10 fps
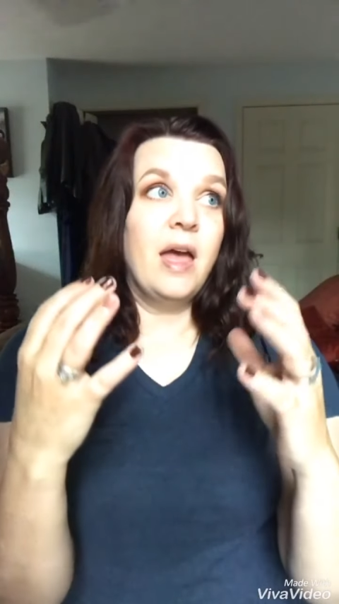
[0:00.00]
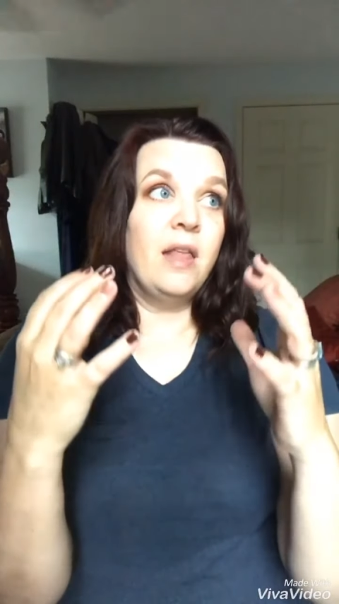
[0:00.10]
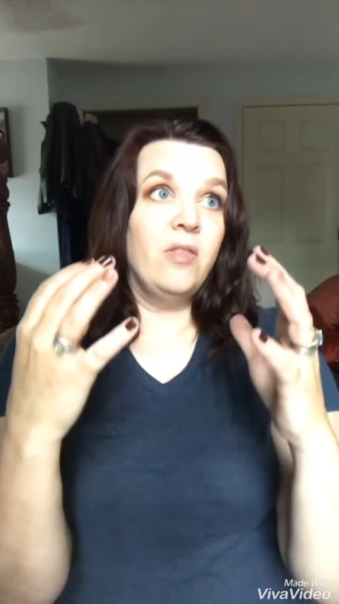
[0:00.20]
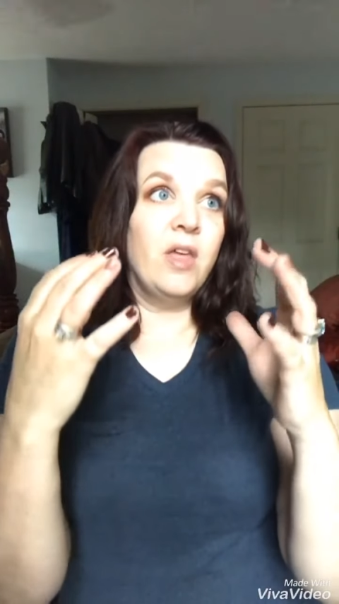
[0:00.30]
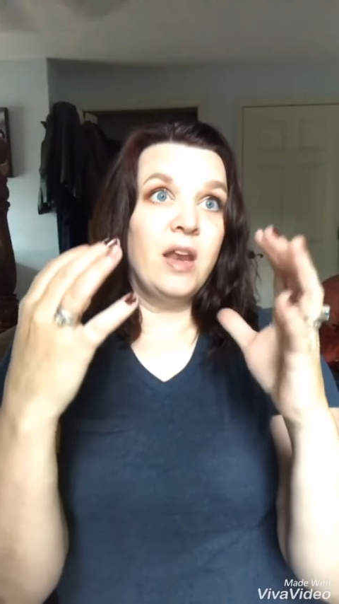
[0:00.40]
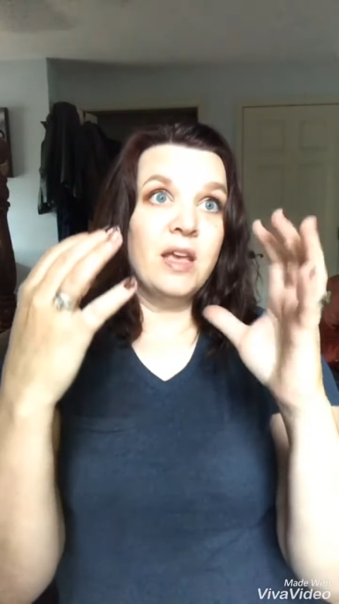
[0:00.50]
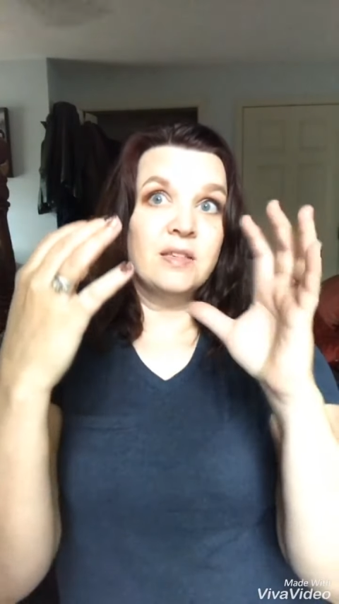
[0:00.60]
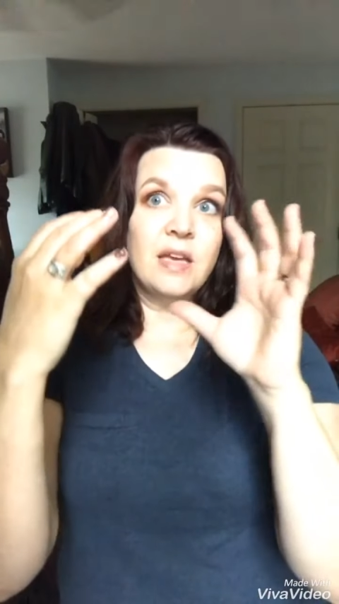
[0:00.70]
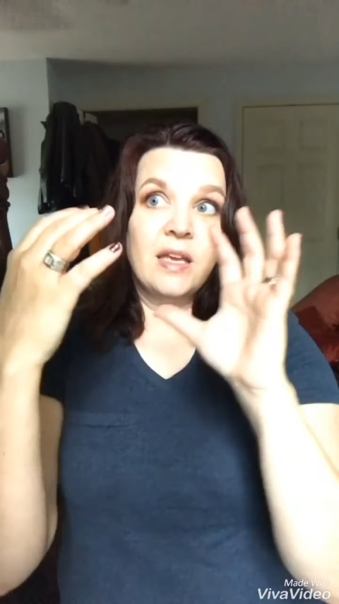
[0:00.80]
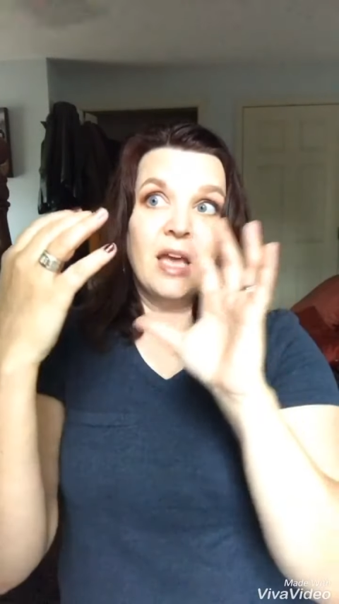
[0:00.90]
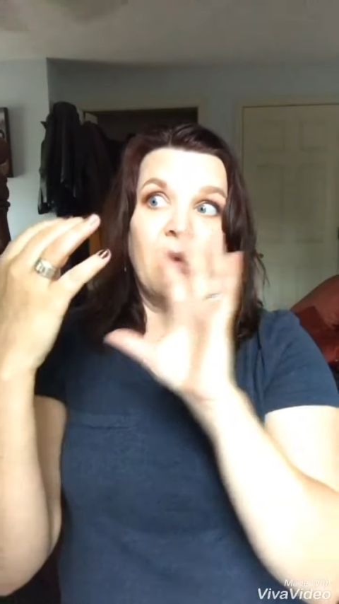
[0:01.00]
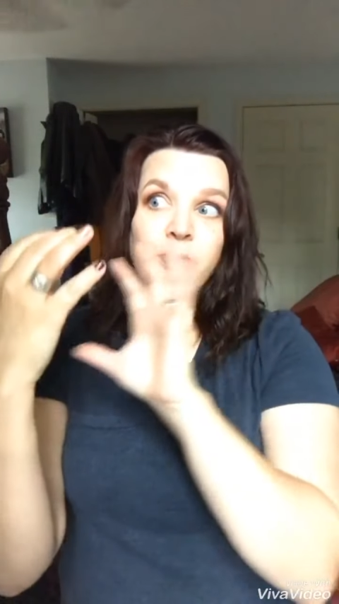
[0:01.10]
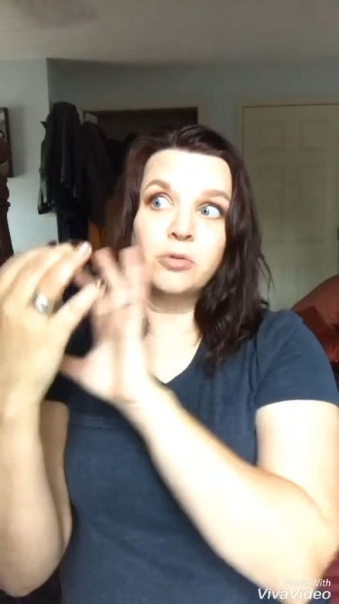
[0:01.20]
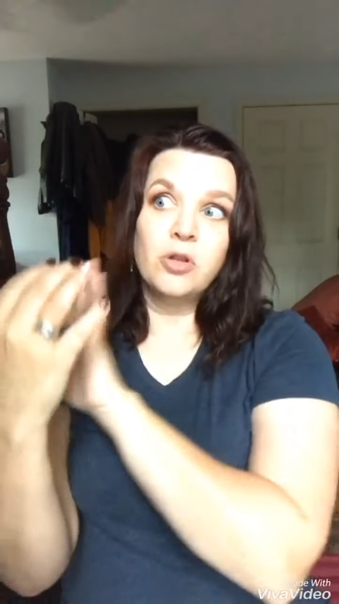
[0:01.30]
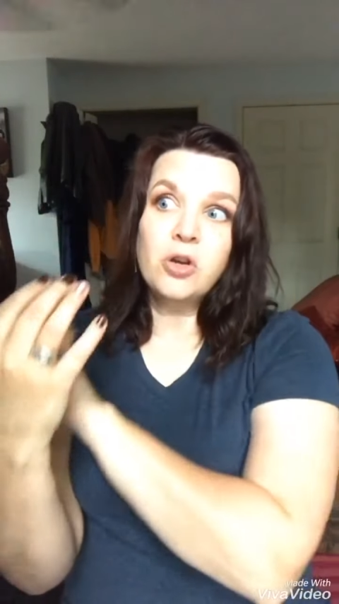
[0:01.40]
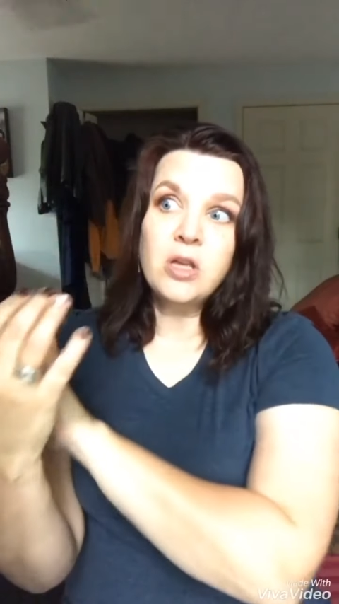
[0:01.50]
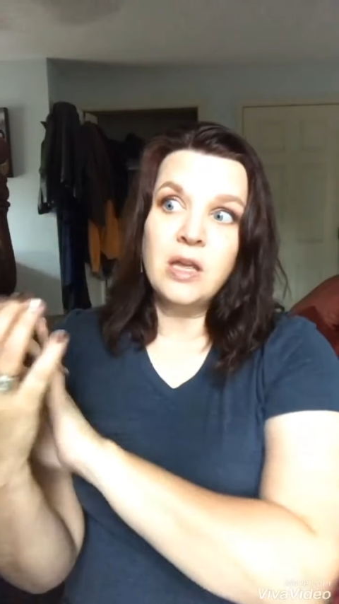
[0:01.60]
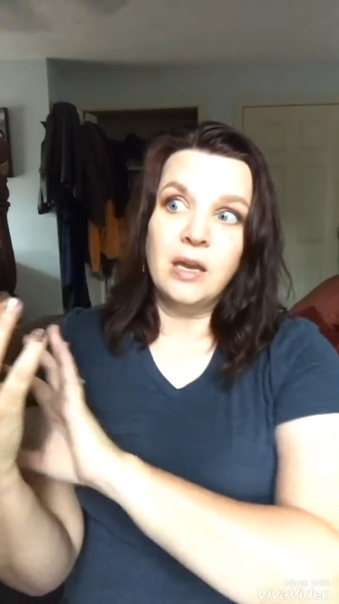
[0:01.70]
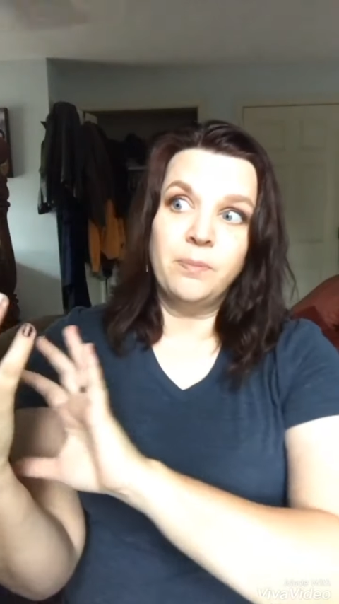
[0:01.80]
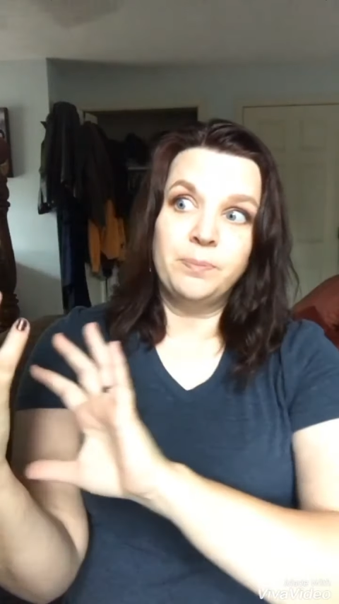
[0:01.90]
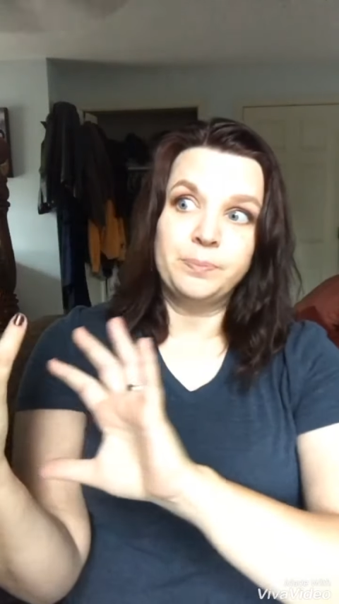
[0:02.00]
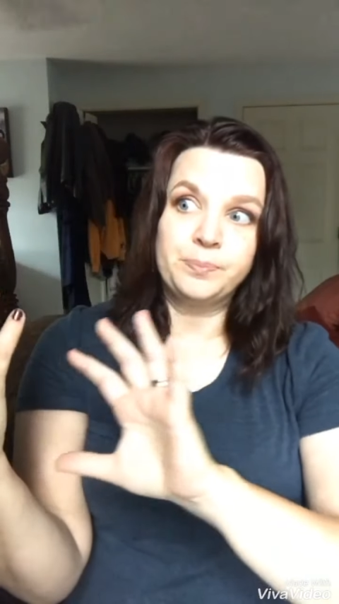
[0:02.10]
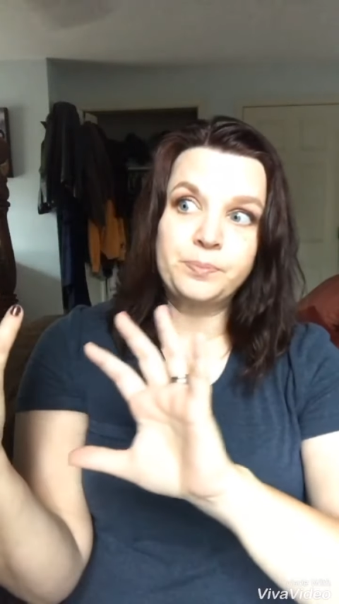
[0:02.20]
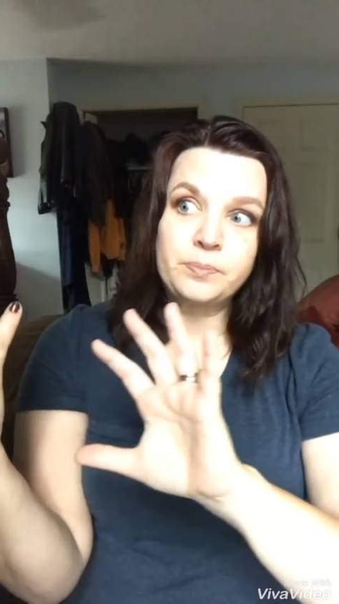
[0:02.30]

And then as I kept looking,